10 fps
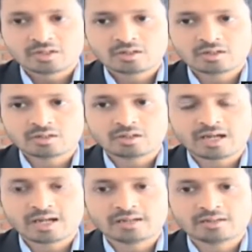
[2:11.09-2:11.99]

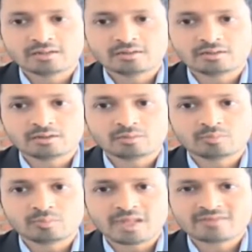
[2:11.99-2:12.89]
And
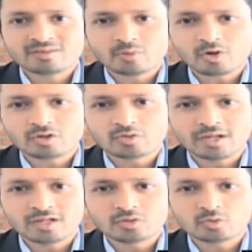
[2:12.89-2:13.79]
that's about a
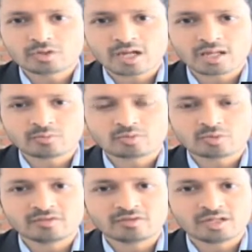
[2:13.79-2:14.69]
22 times,
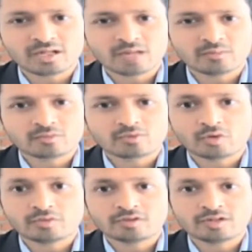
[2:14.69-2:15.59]
23 times
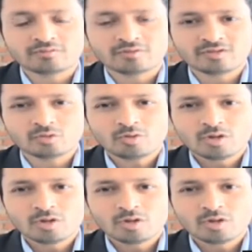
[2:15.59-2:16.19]
on the Nifty. So